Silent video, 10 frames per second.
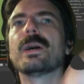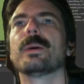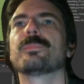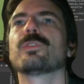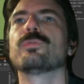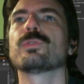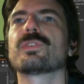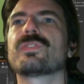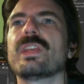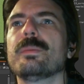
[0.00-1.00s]
So for
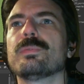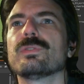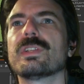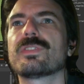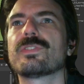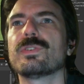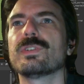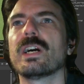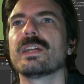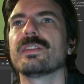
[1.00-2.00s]
example, let's turn
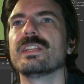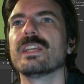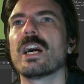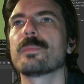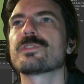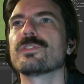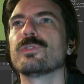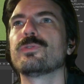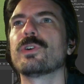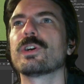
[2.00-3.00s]
on the optional
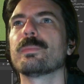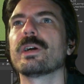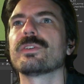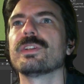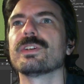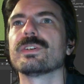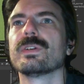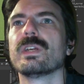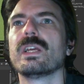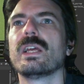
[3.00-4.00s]
farm out here.
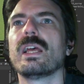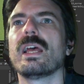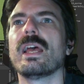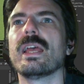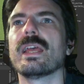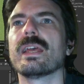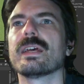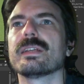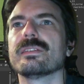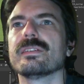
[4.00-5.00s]

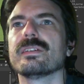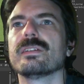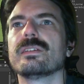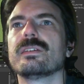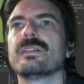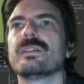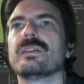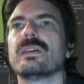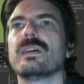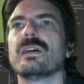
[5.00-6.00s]
And,
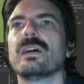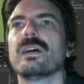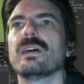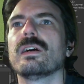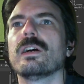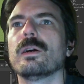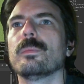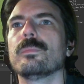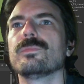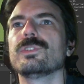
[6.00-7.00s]

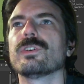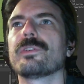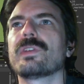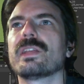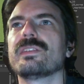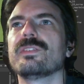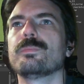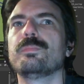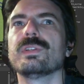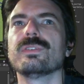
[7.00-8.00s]
I've got these
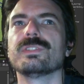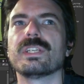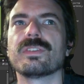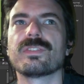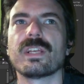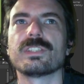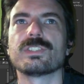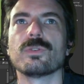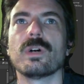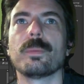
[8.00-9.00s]
buildings that
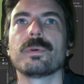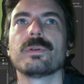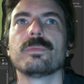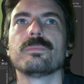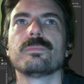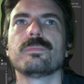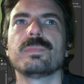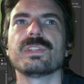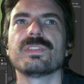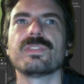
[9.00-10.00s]
show up,
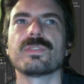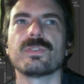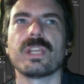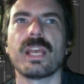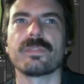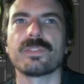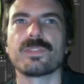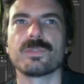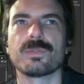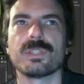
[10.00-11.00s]
but this is only half the
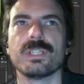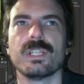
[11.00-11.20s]
story.